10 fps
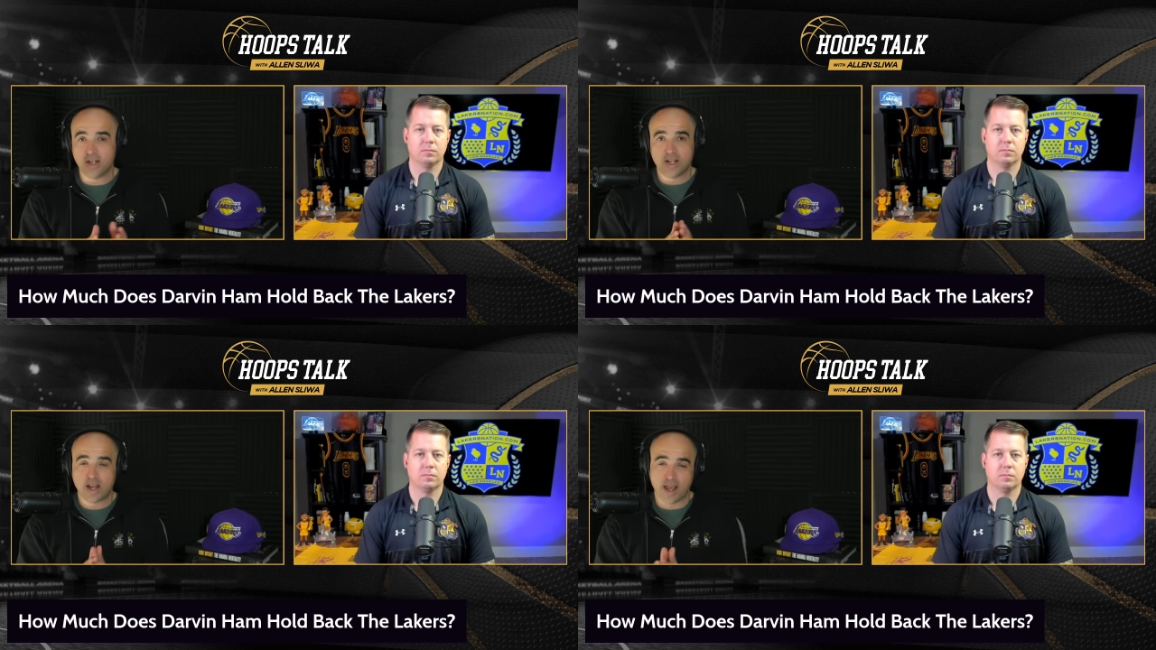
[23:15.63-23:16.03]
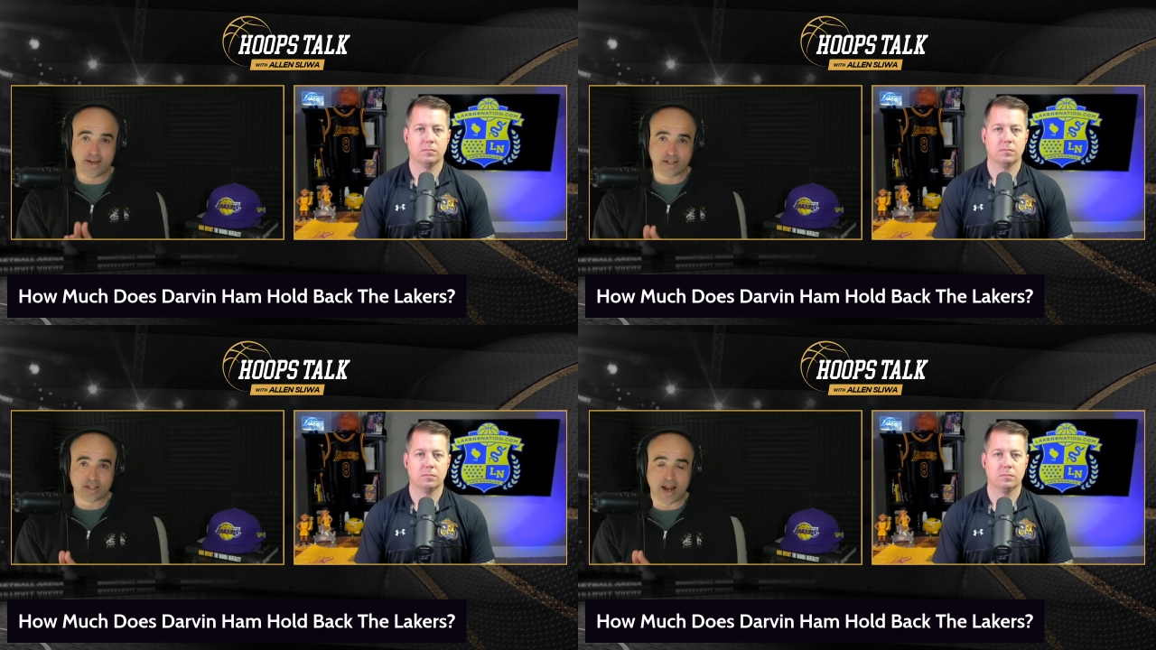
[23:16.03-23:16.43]
Speaker 1: and it's
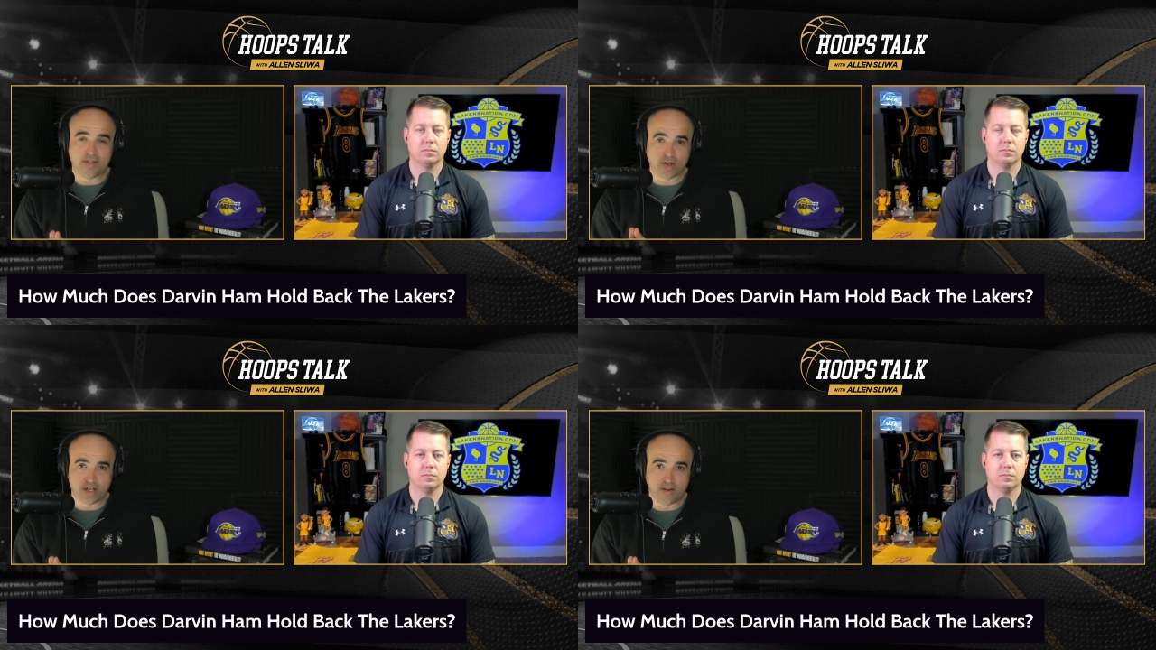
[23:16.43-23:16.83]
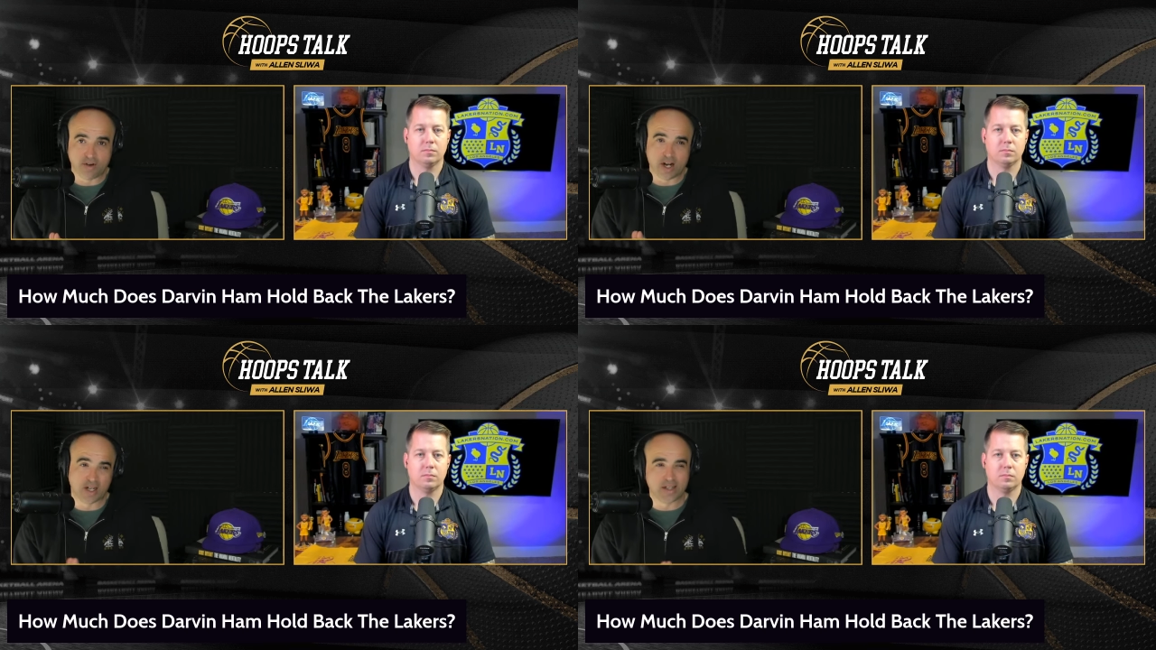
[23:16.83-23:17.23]
not the Denver
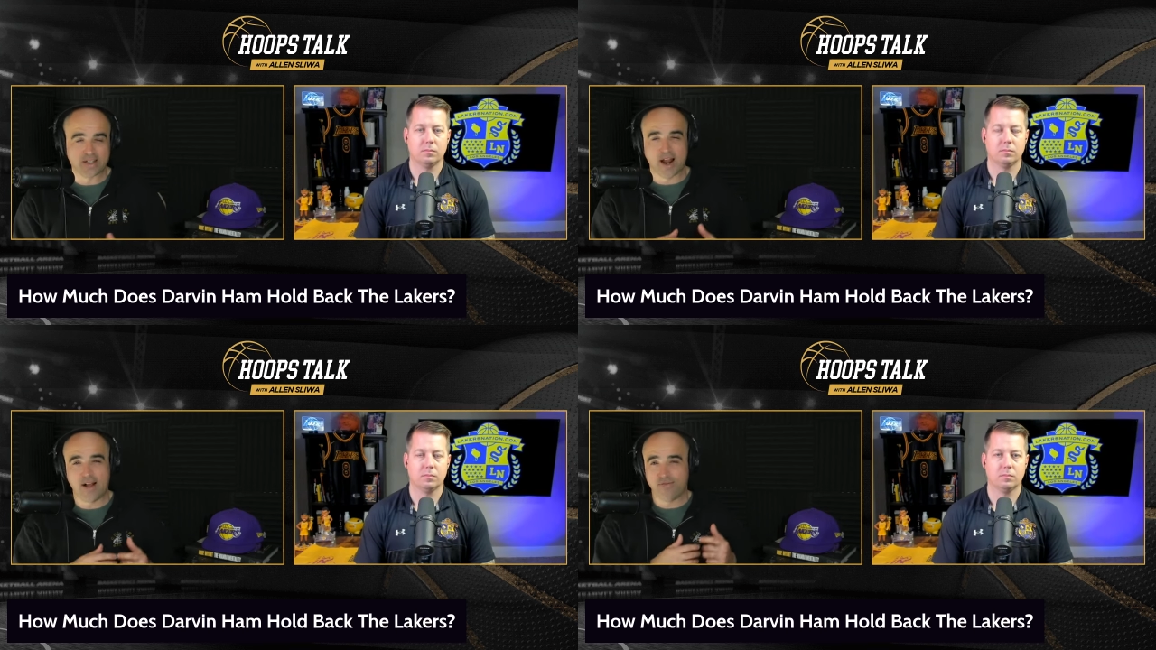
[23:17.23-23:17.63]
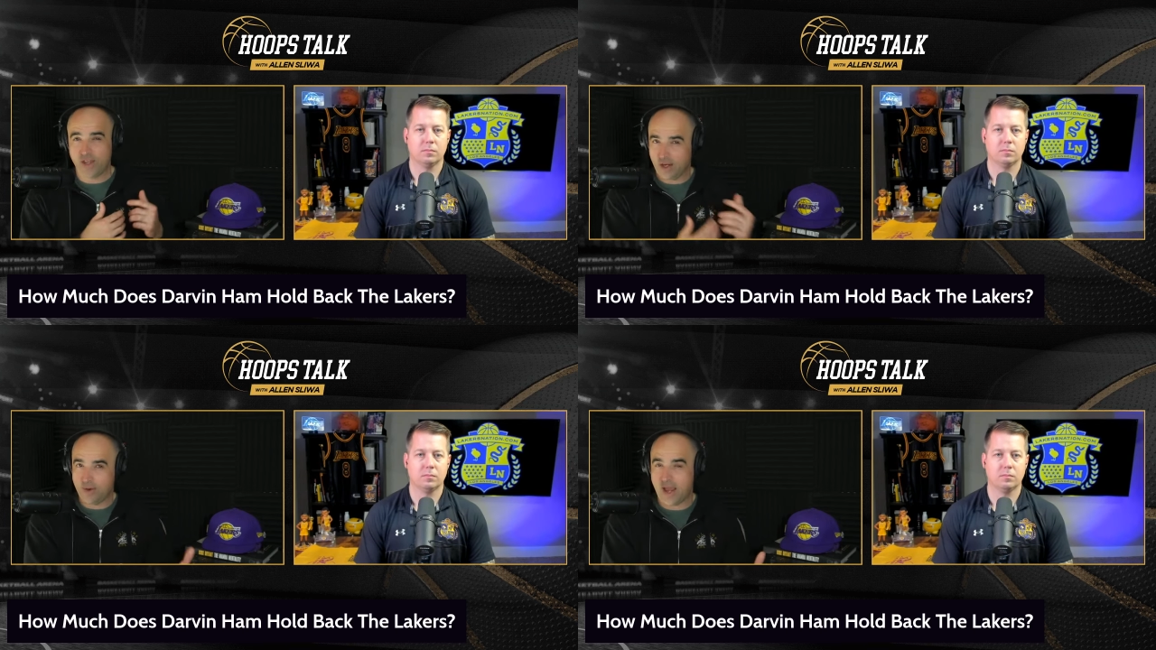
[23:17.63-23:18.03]
Nuggets, I think
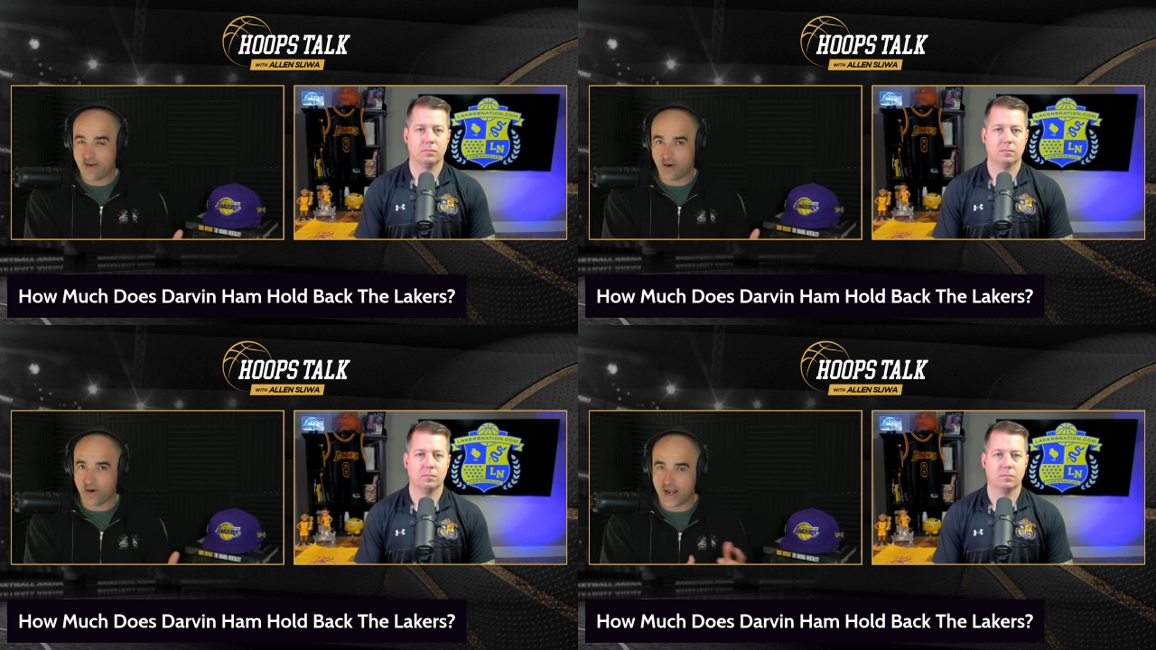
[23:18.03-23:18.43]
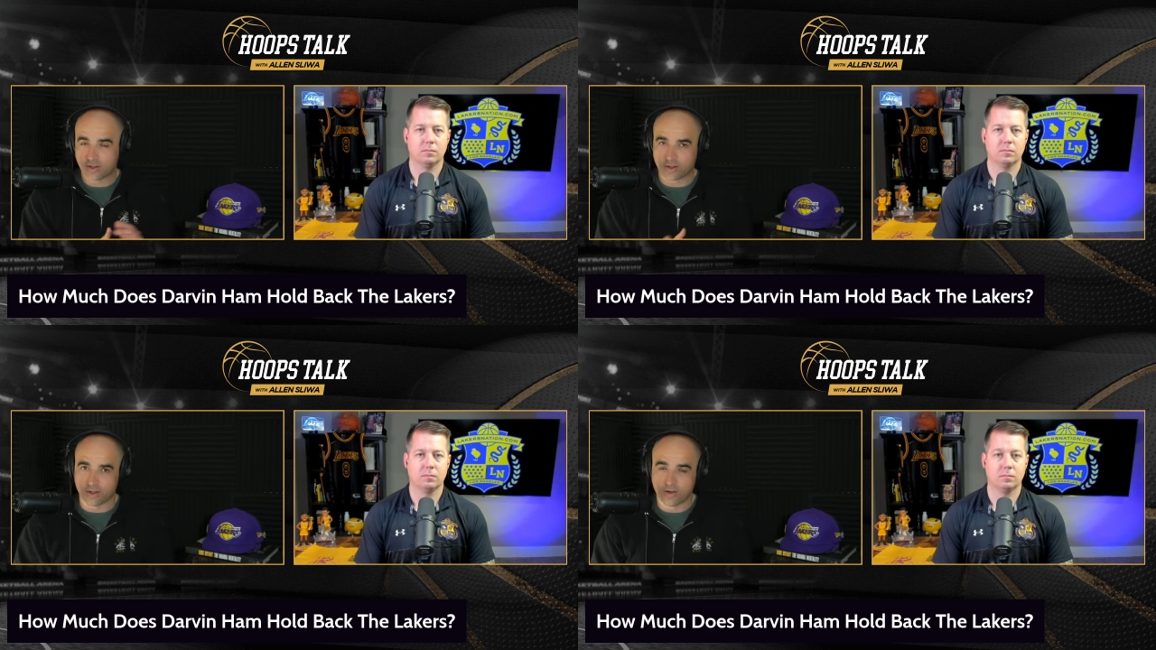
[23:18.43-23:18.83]
we have our
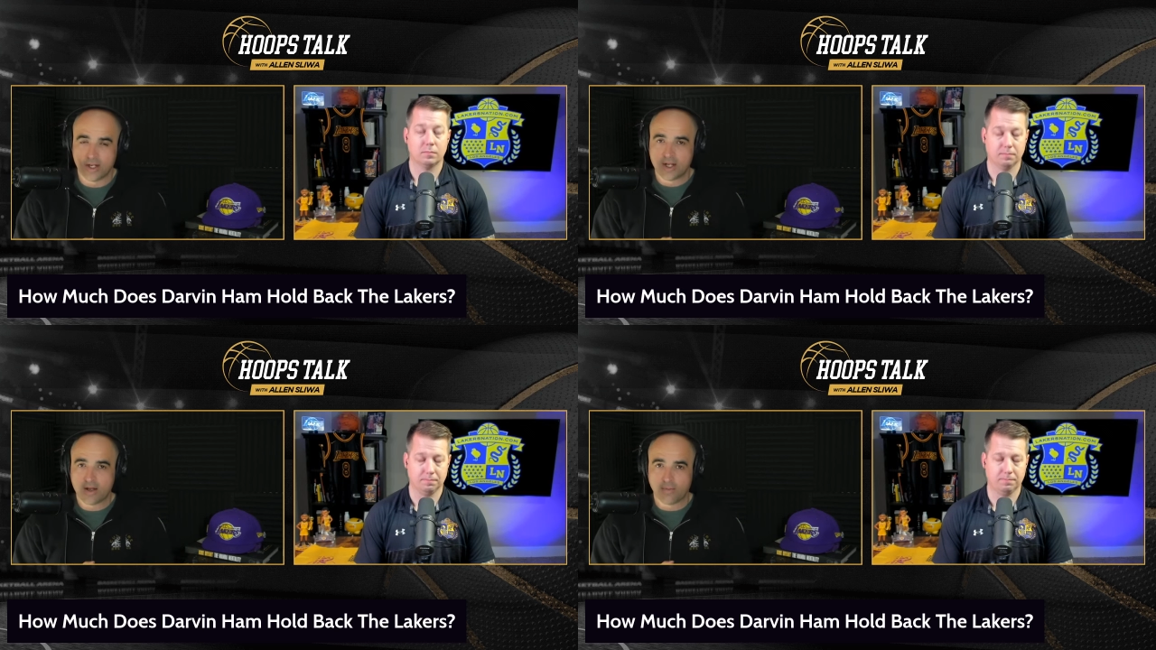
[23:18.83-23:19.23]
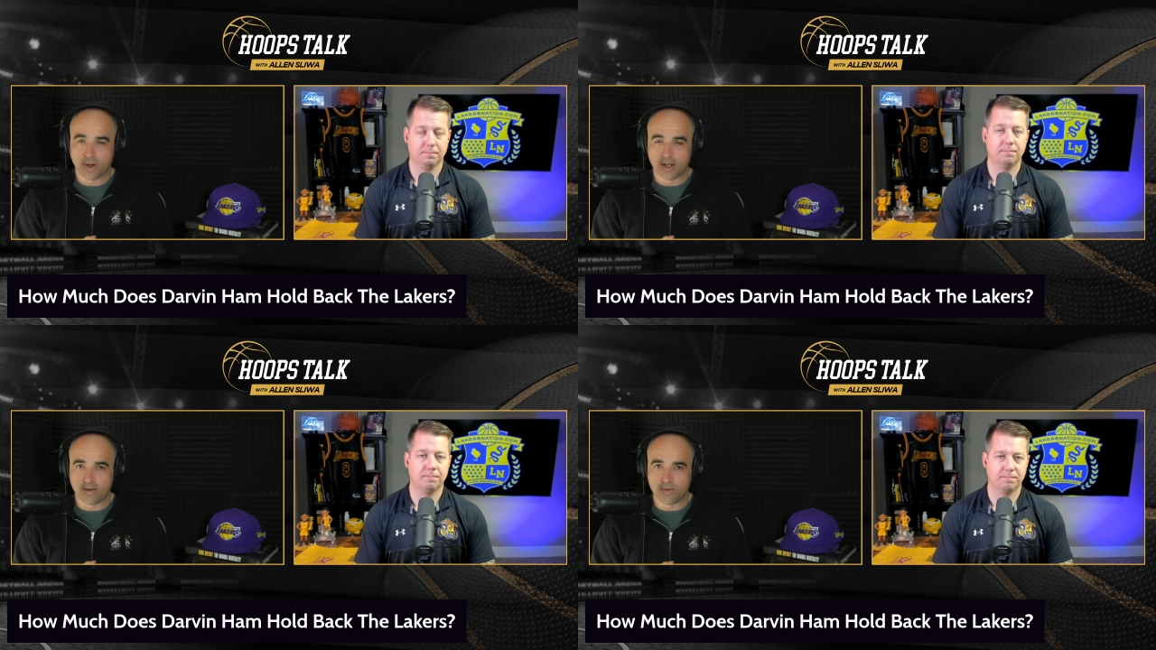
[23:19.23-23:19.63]
answer. Mm-hmm. But
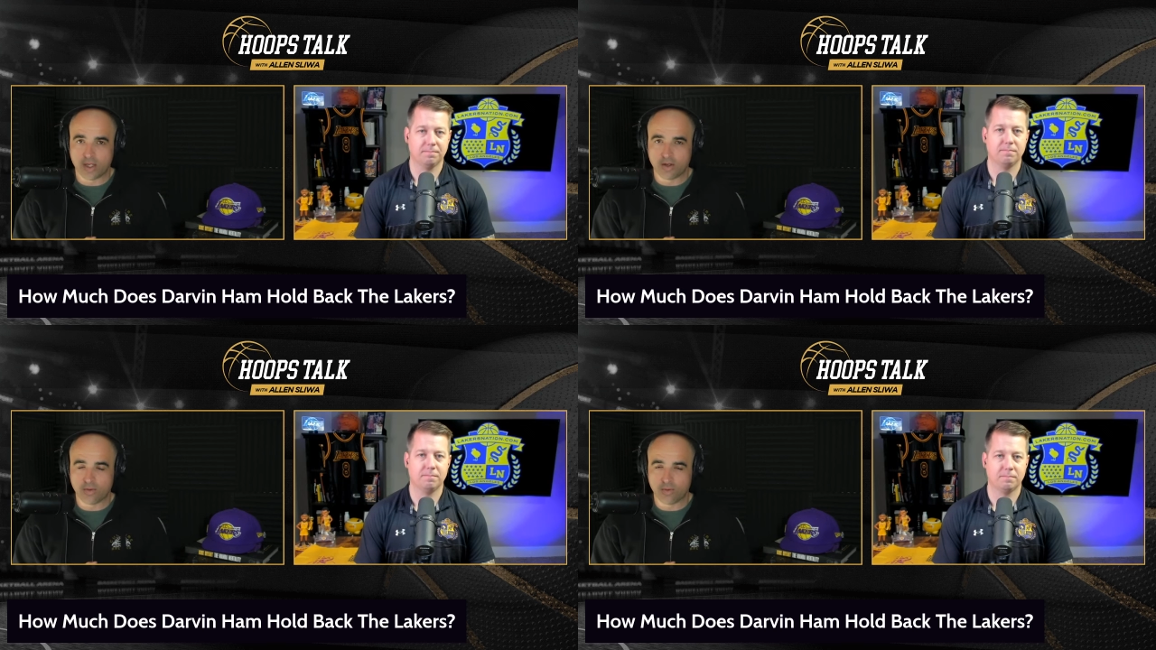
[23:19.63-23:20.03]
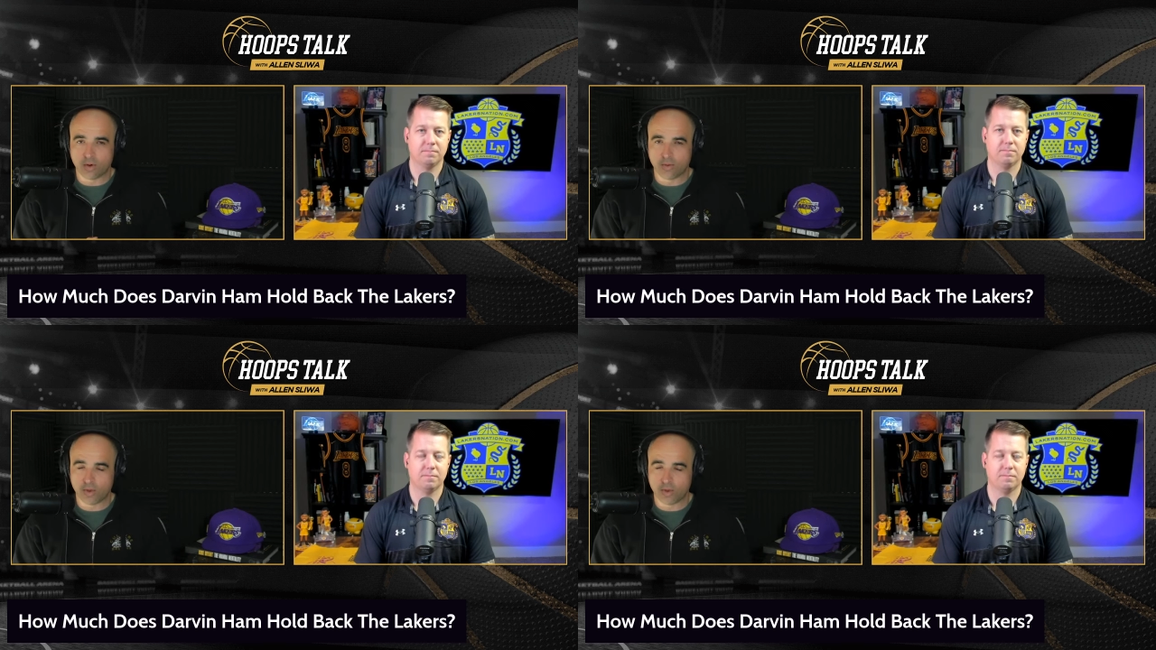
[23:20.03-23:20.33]
what